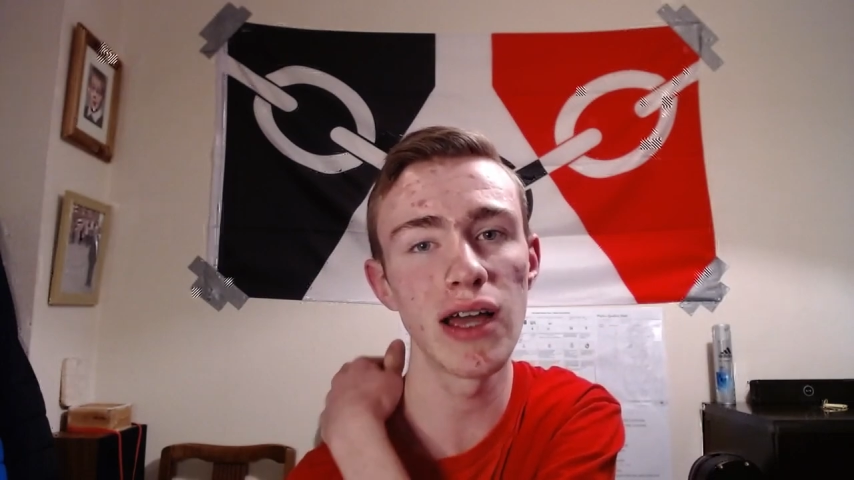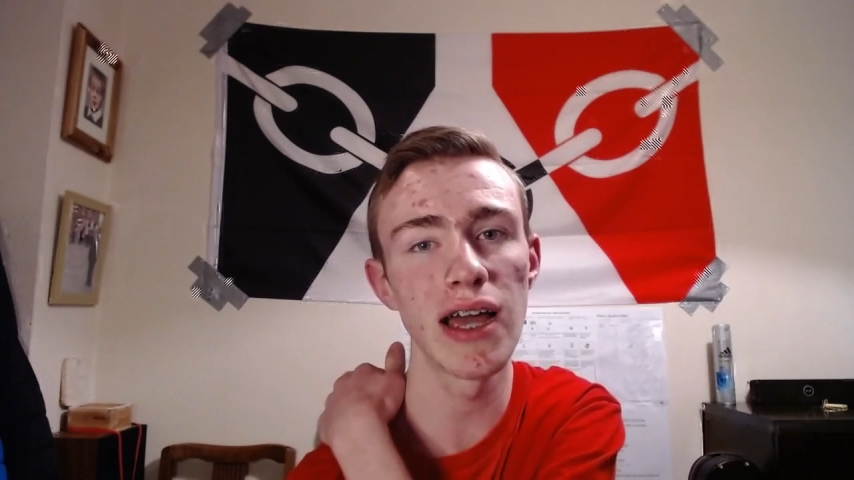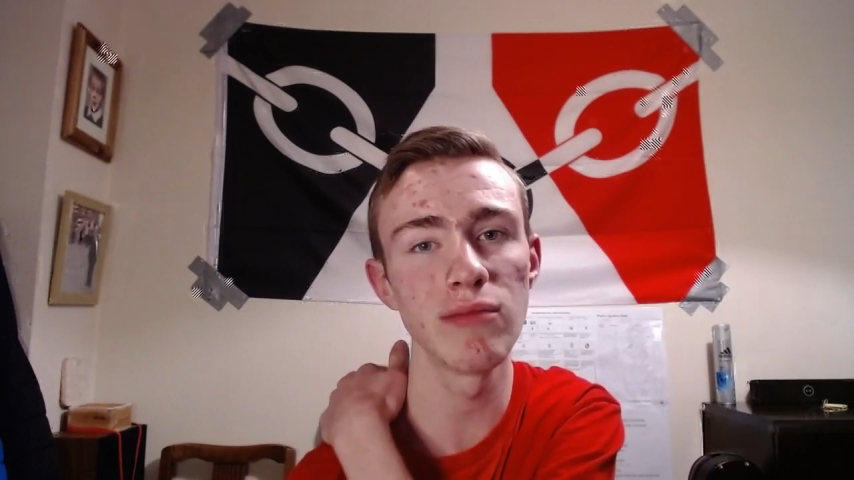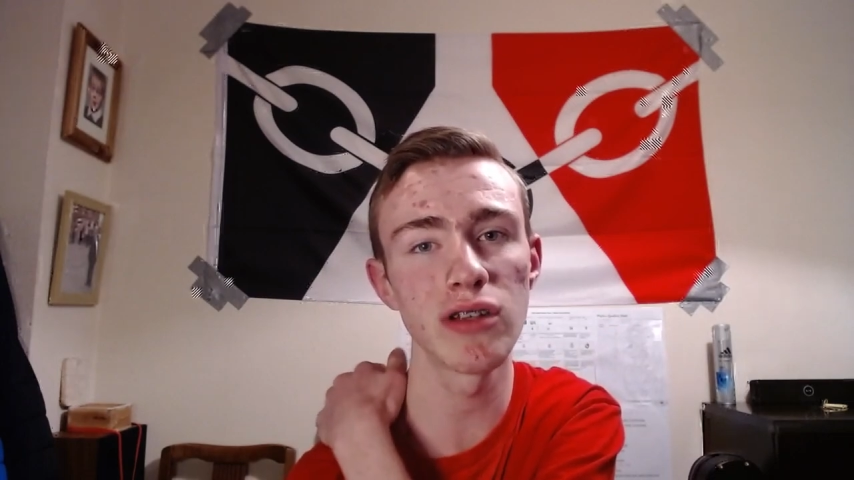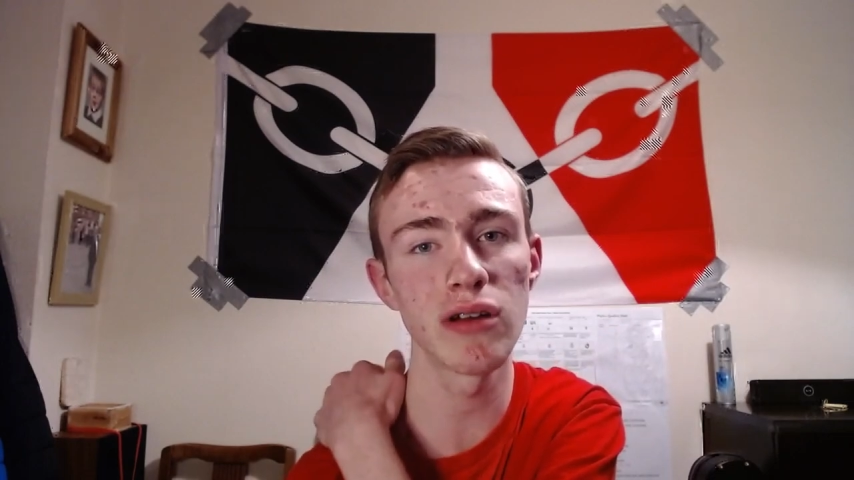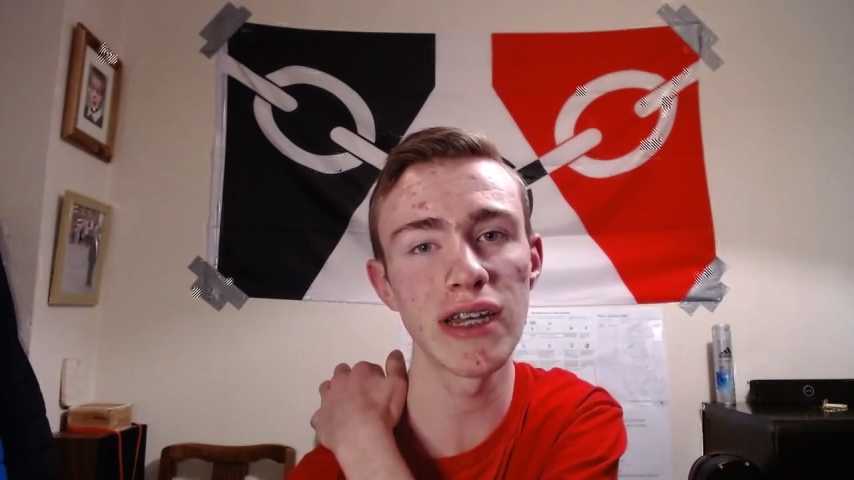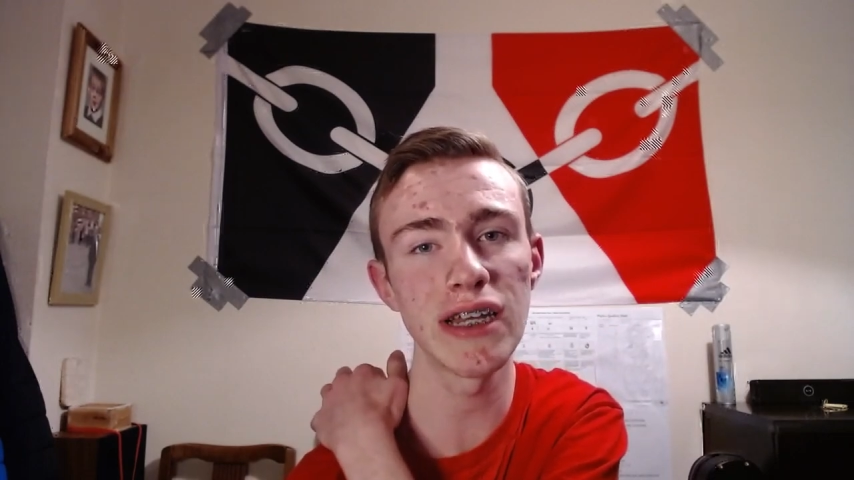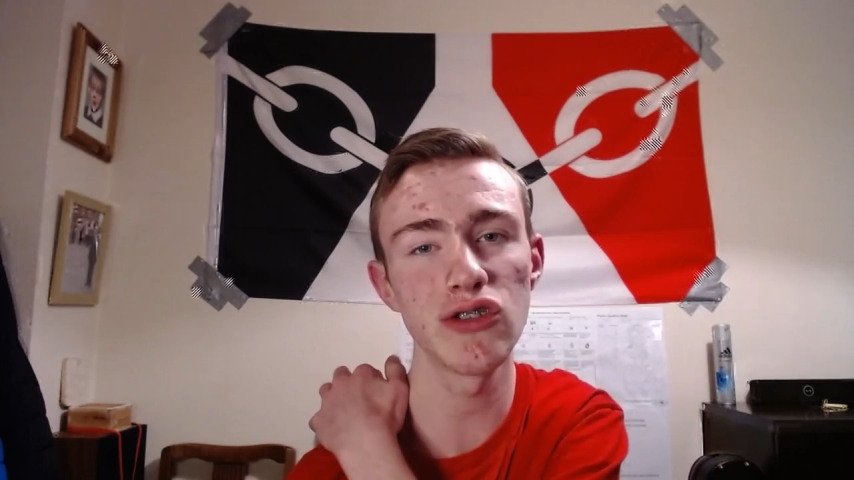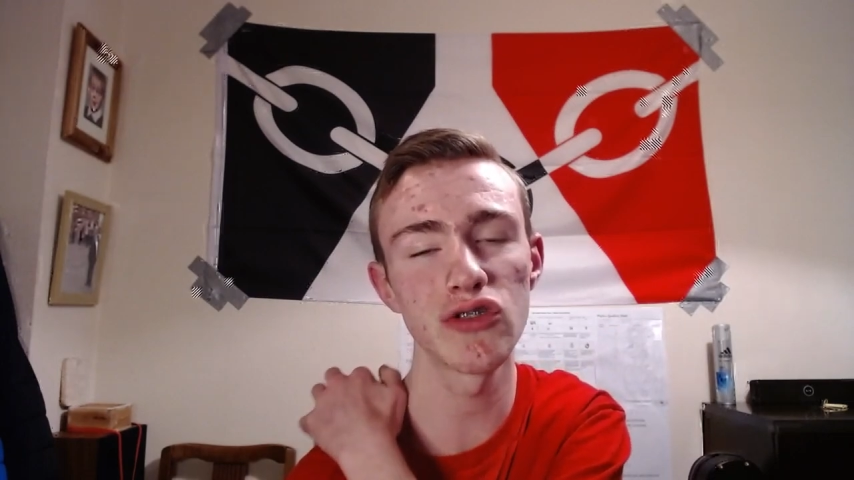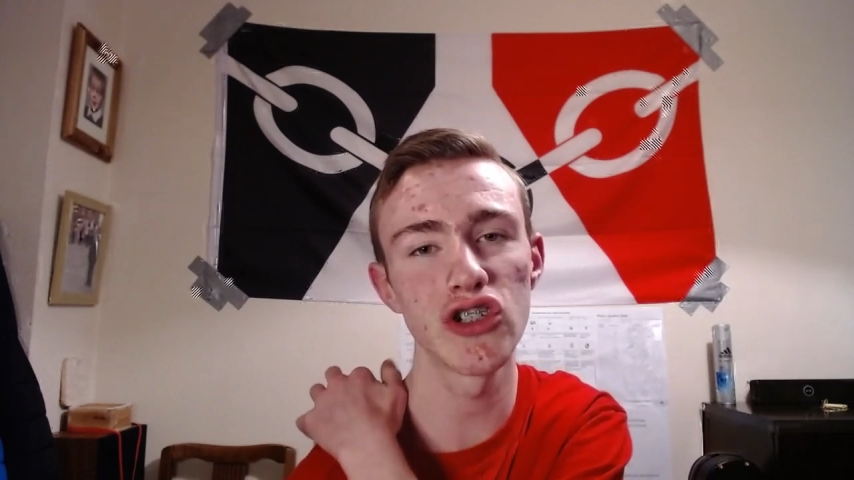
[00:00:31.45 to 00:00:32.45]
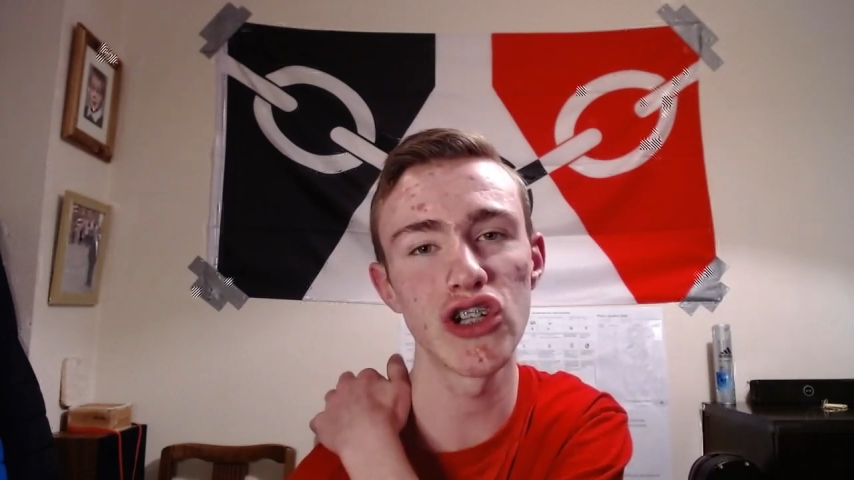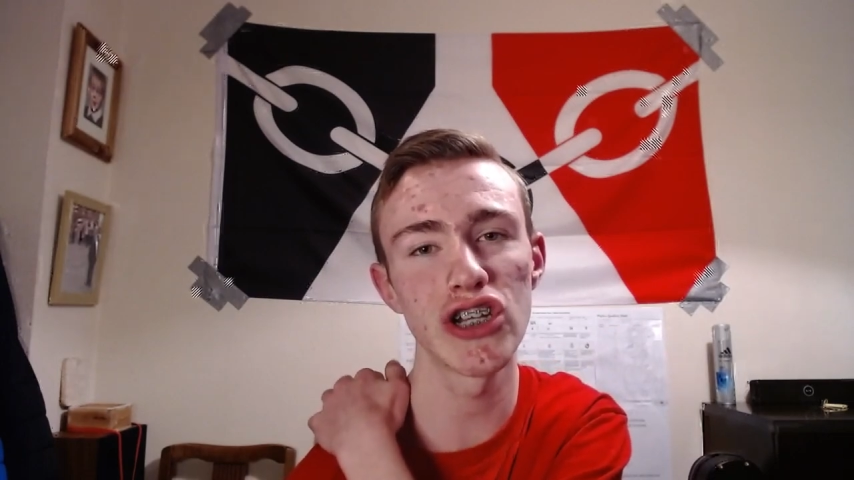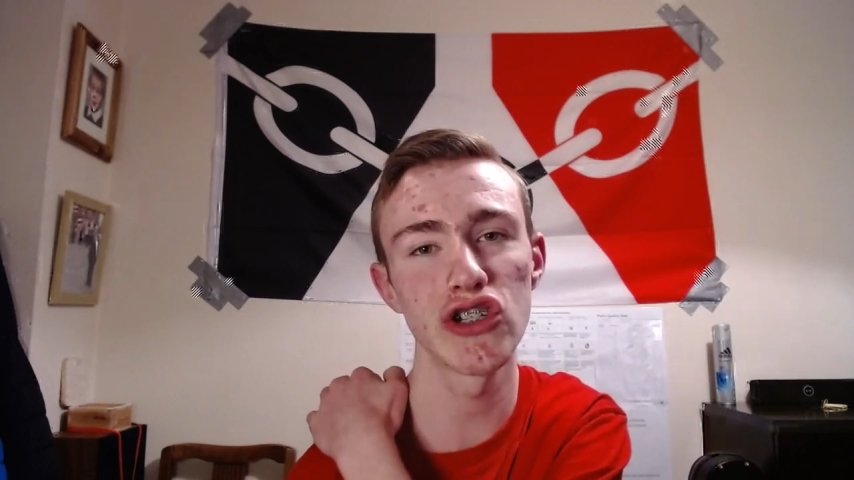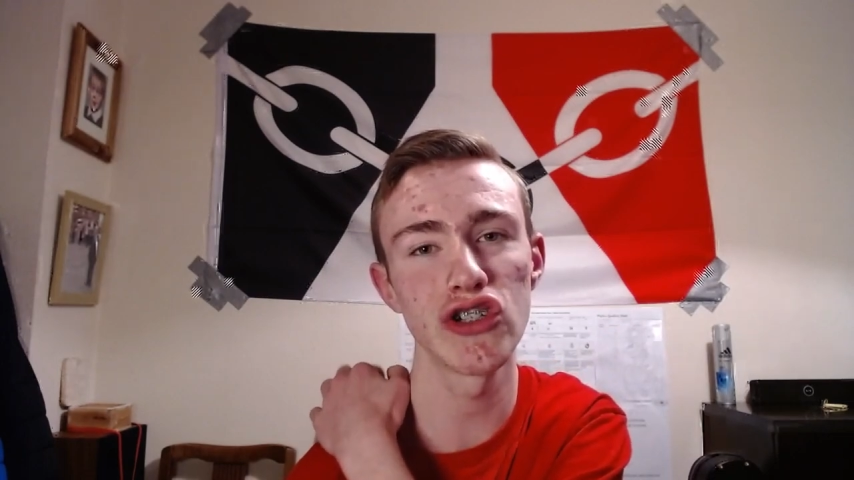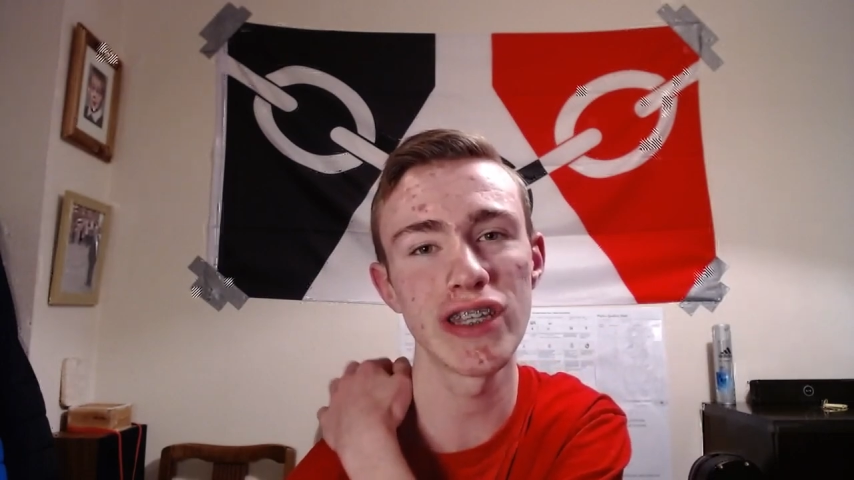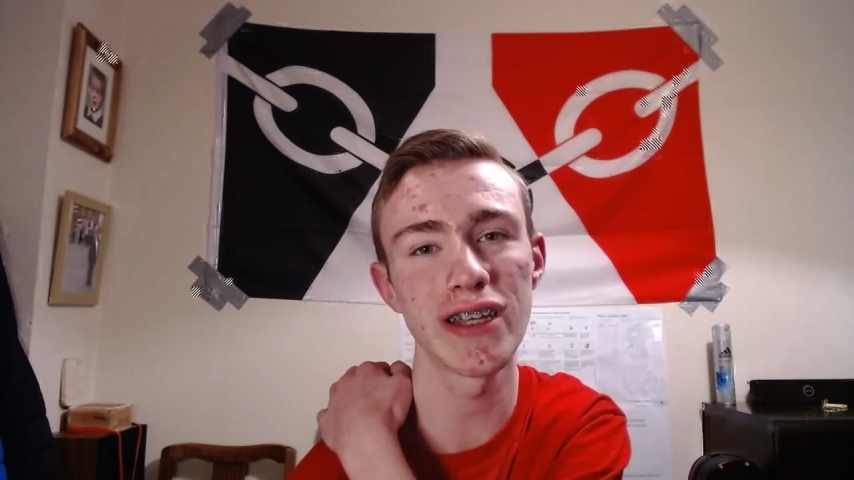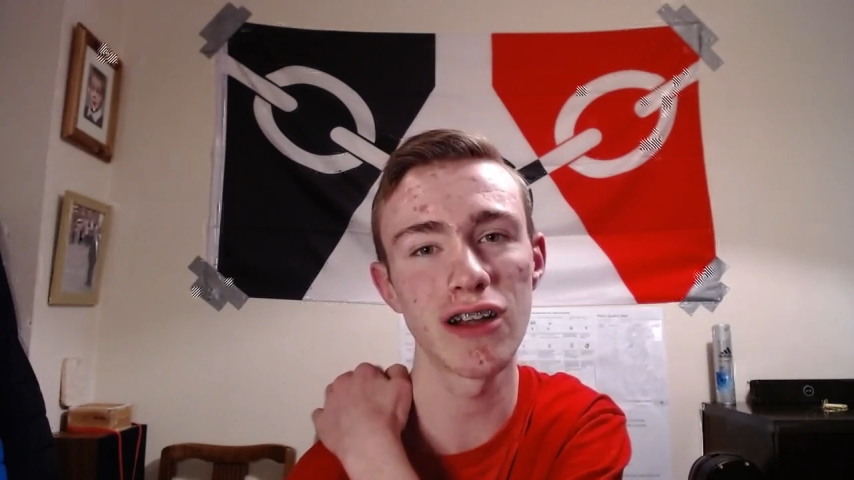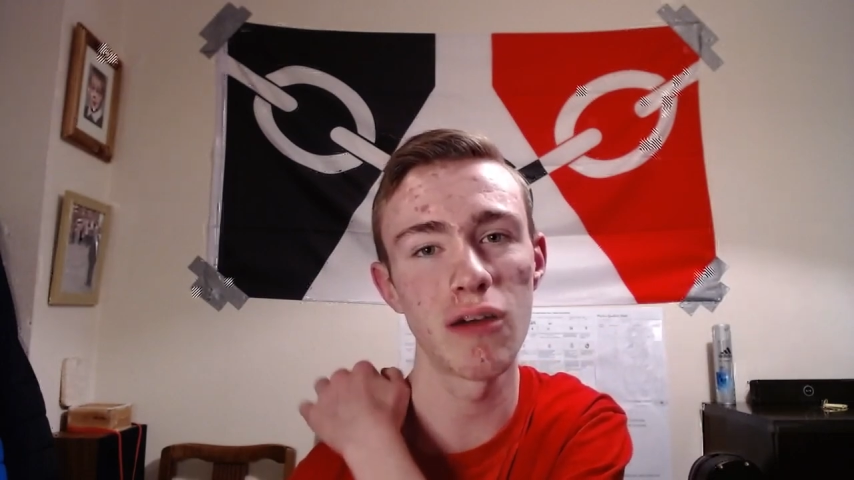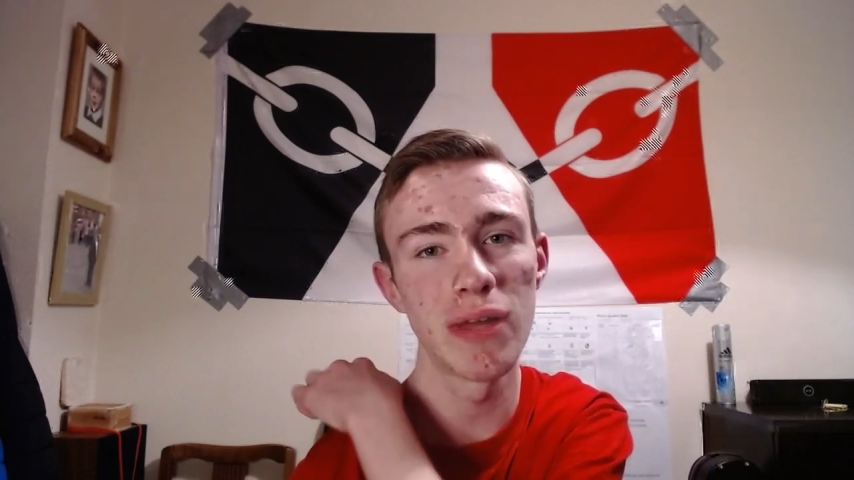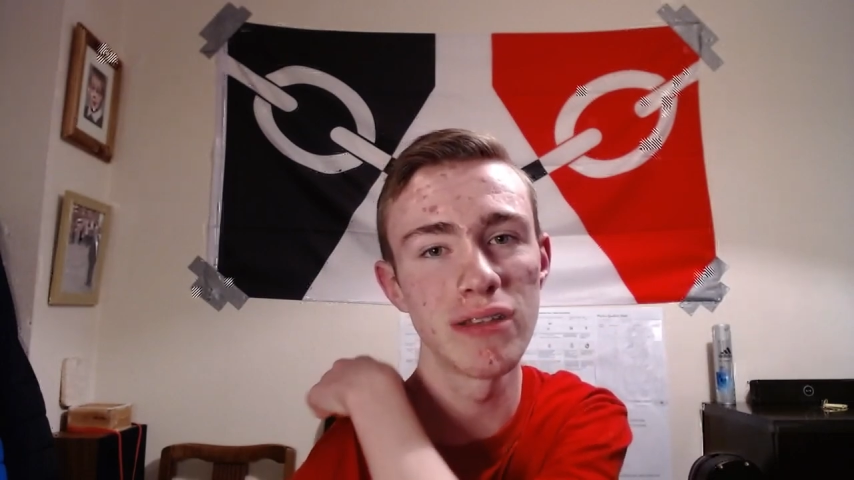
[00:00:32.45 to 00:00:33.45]
Um, so I need your suggestions in the
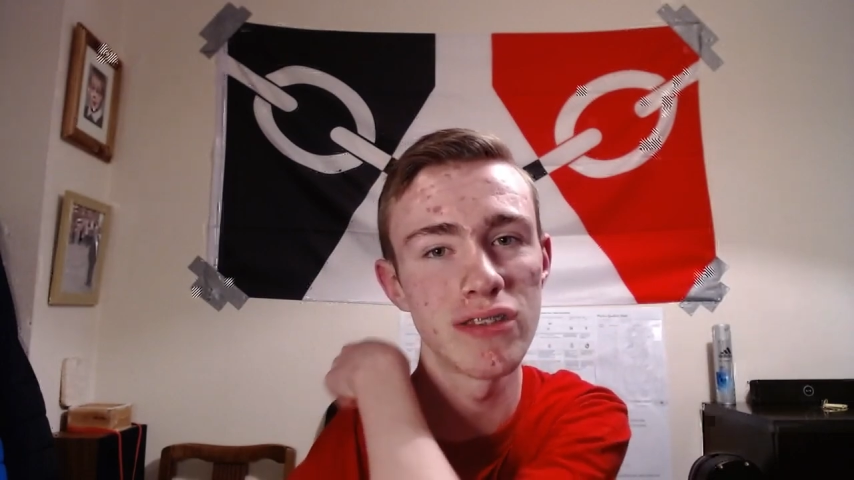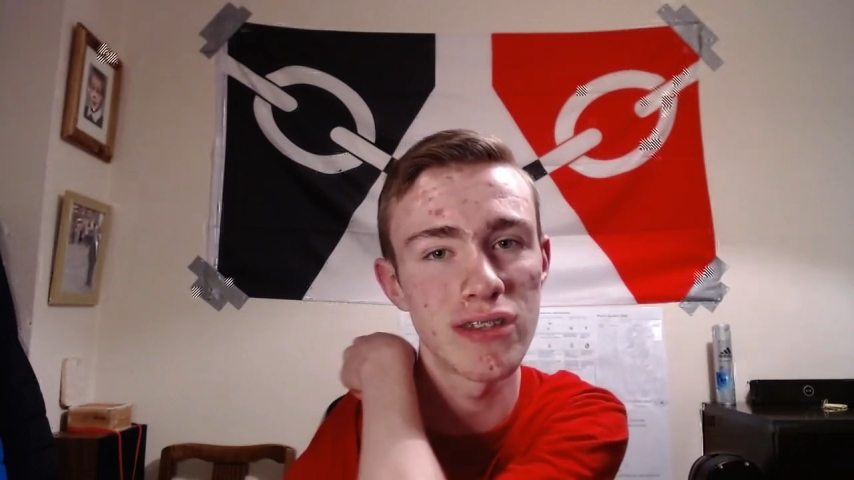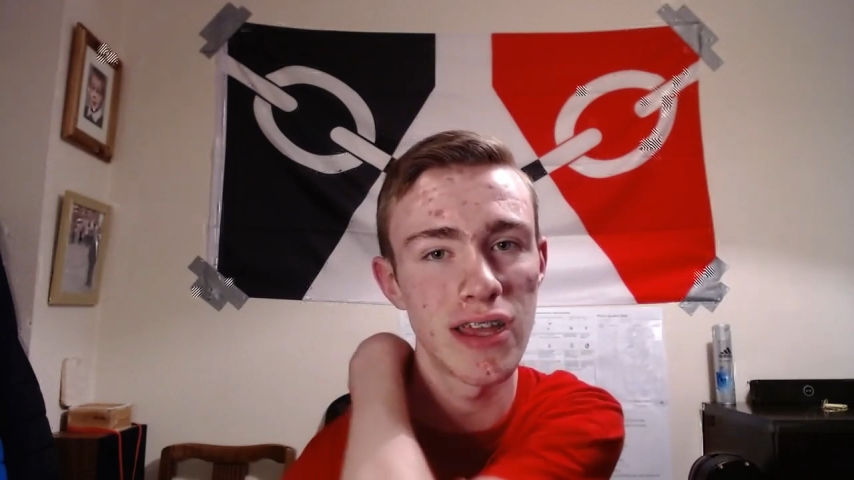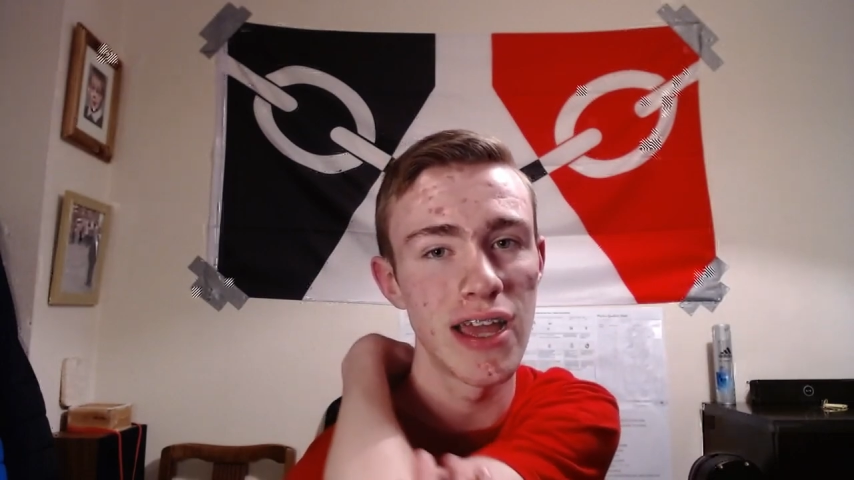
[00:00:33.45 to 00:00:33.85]
comments.